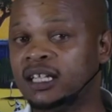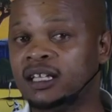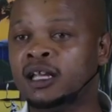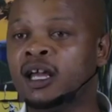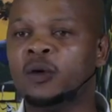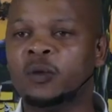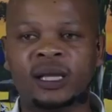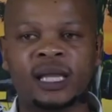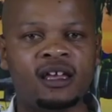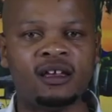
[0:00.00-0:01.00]
and then
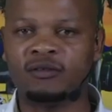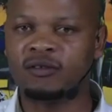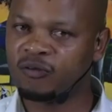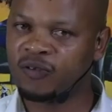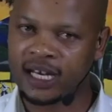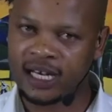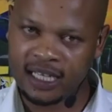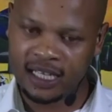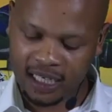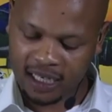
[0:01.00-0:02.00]
when they finally